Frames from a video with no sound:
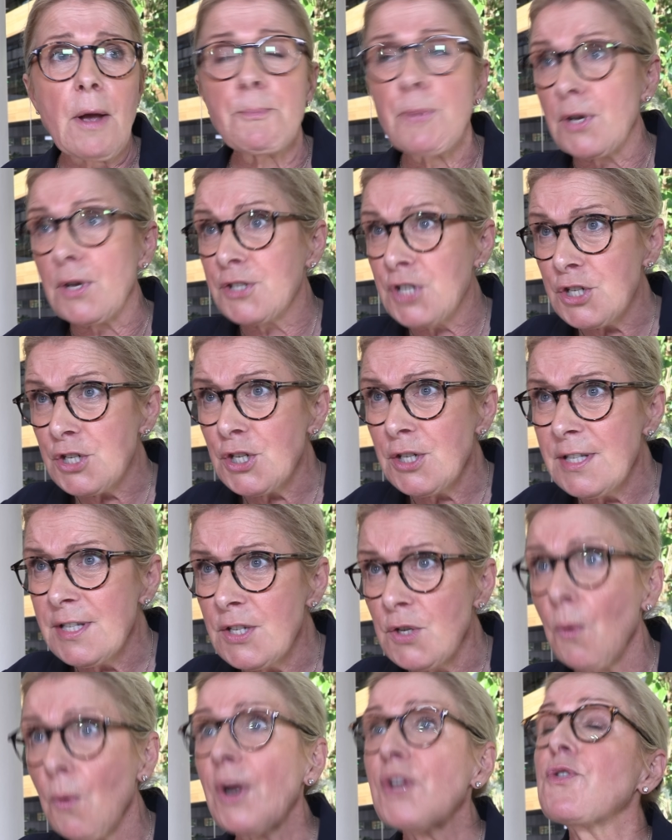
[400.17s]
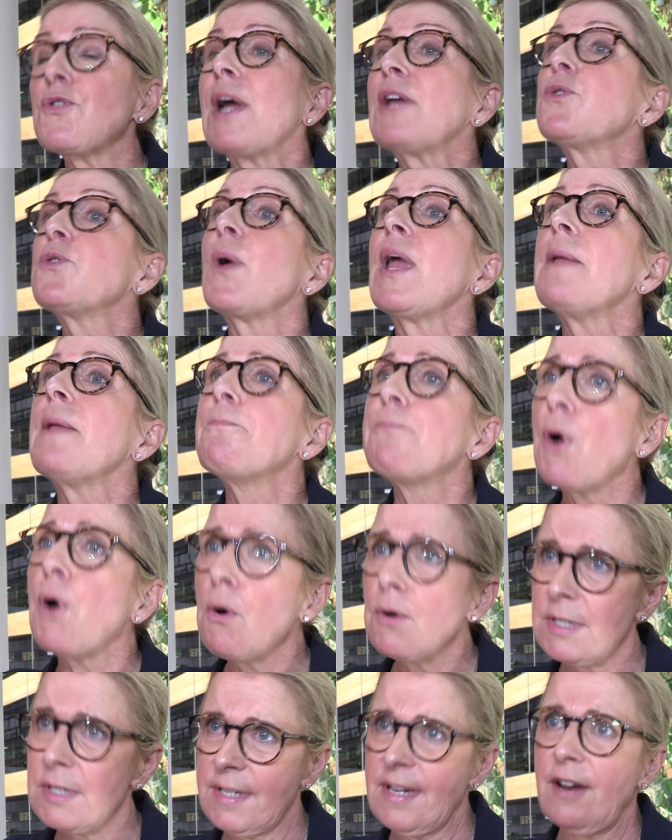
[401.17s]
politicians who are trying to
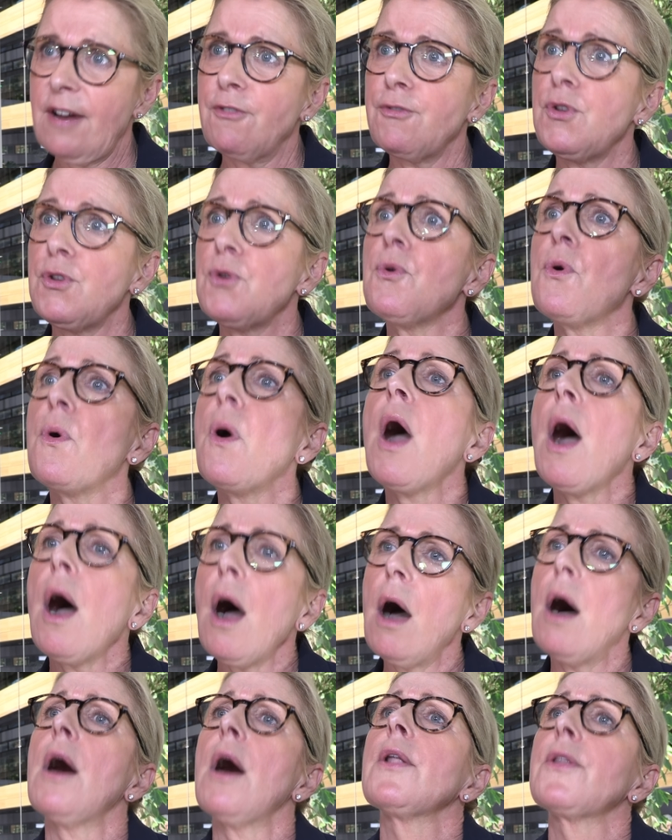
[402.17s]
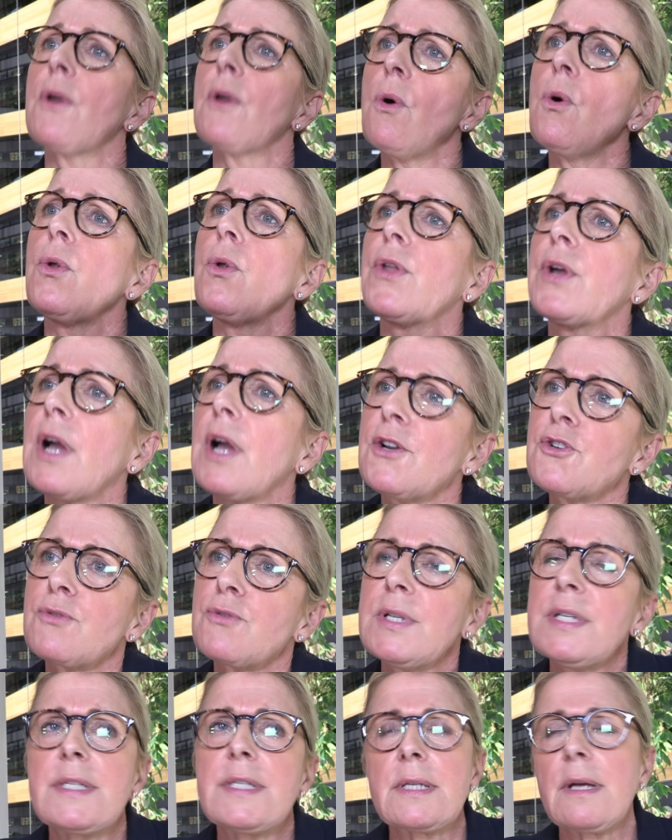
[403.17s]
impose their view on all the
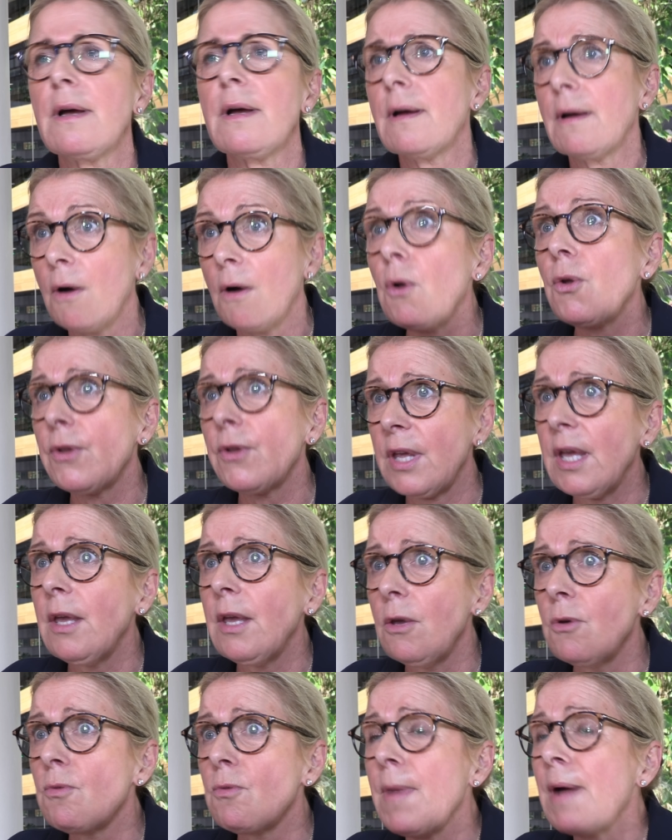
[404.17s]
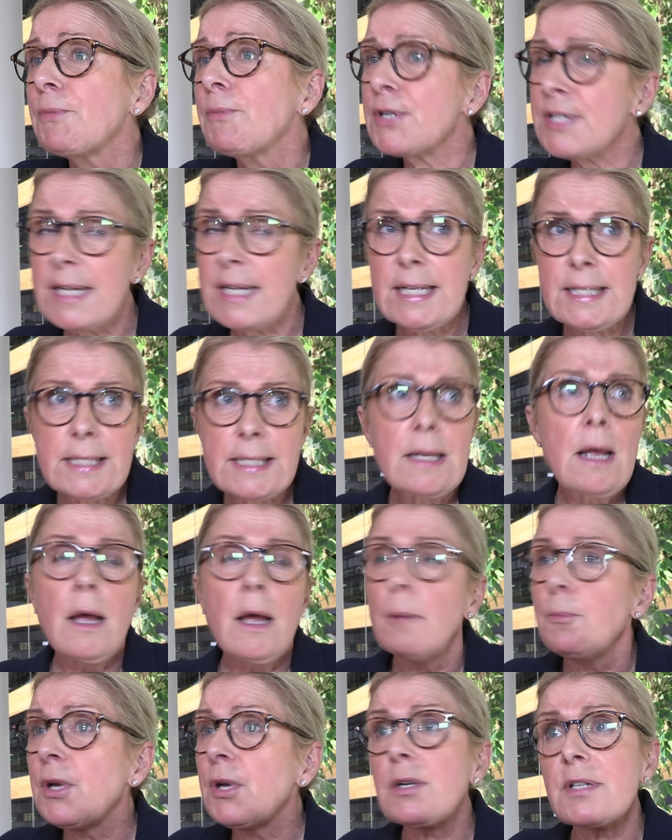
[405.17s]
countries, all the EU member states,
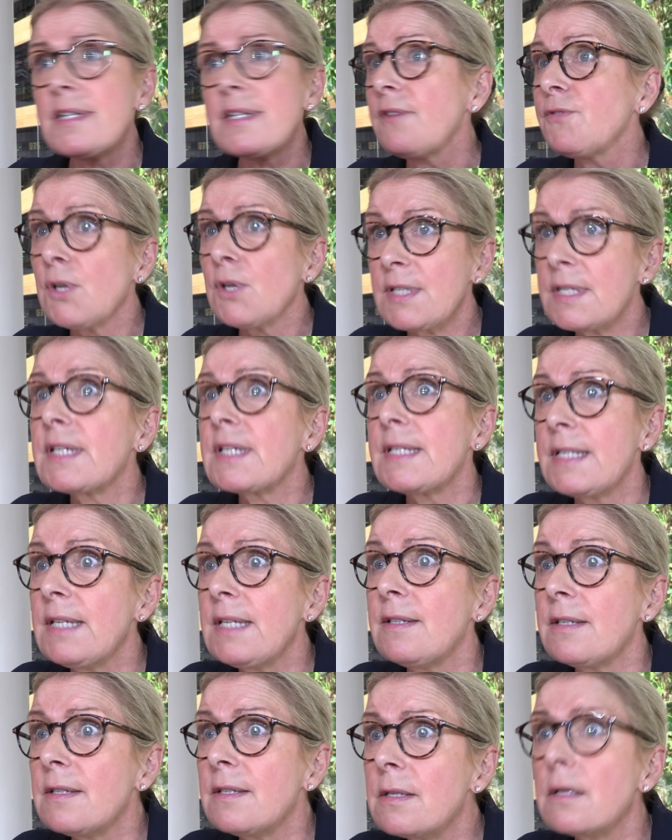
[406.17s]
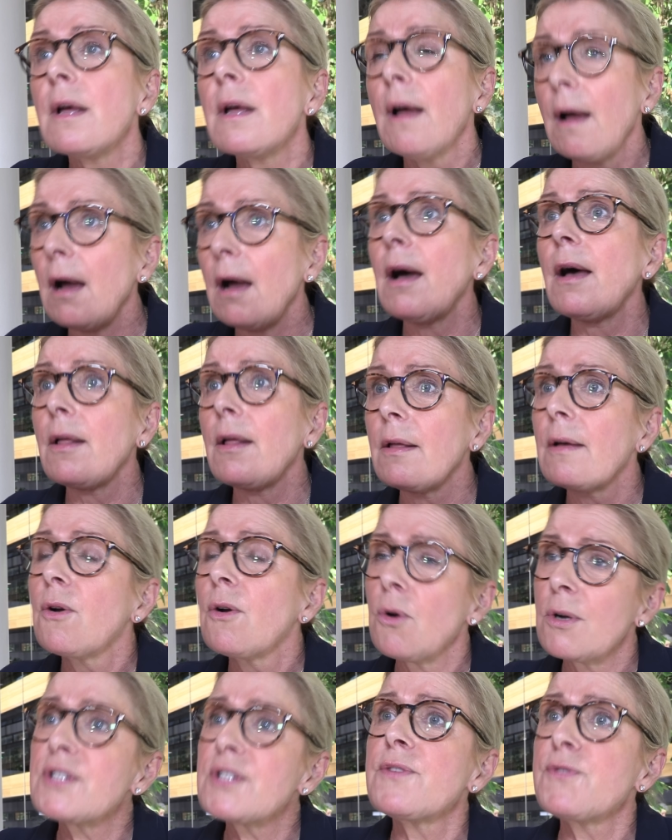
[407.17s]
because they've not succeeded.
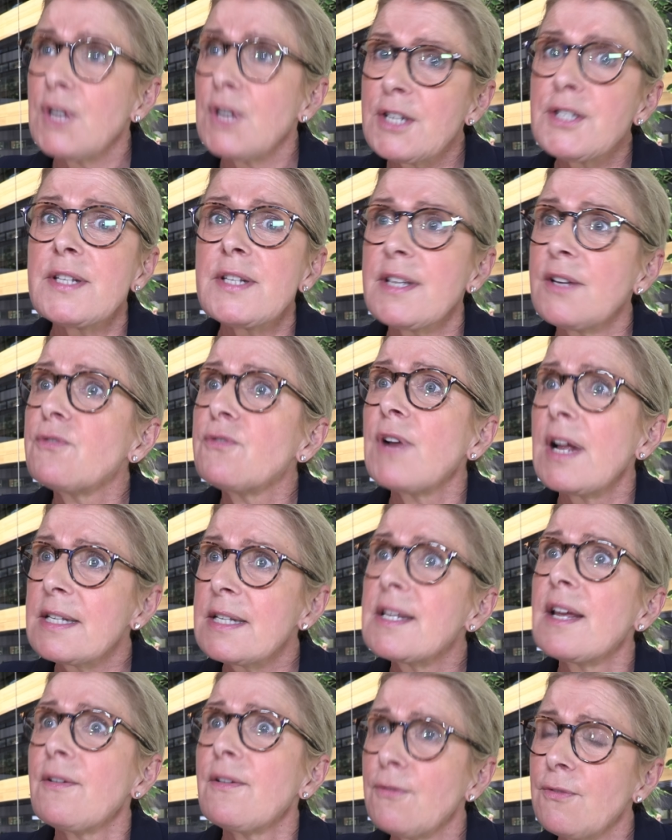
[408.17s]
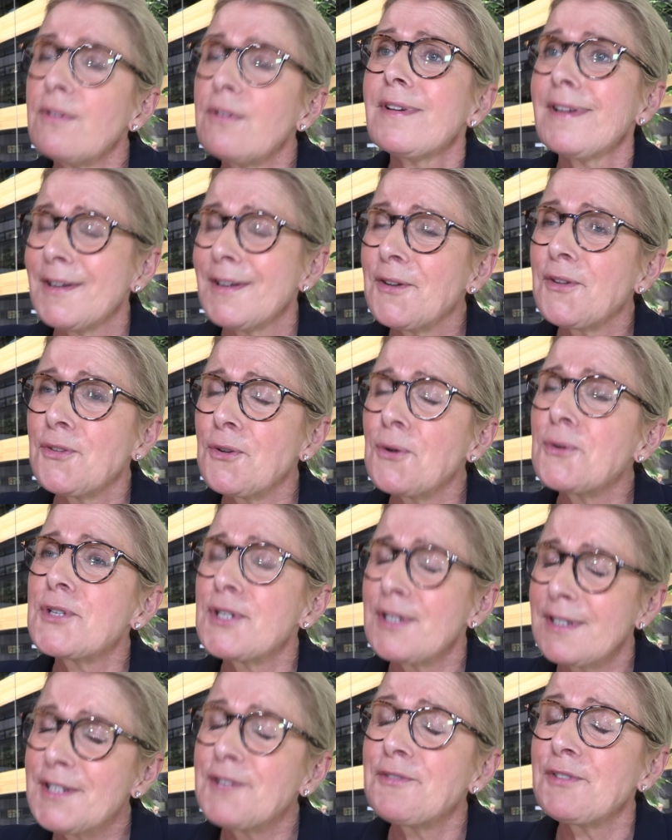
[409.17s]
Courts of justice in France have
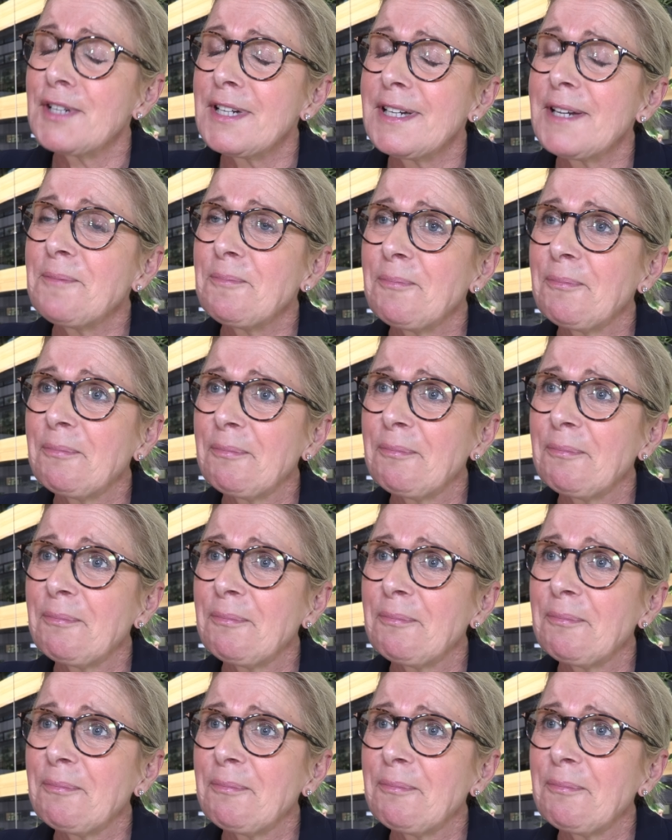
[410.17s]
thought differently.